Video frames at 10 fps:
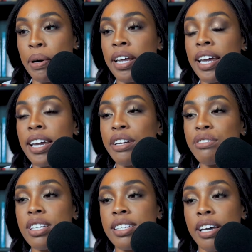But
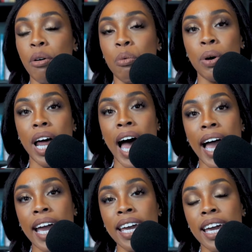here's the deal. When
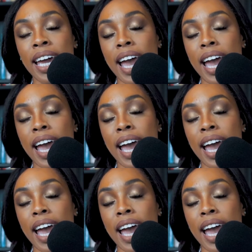I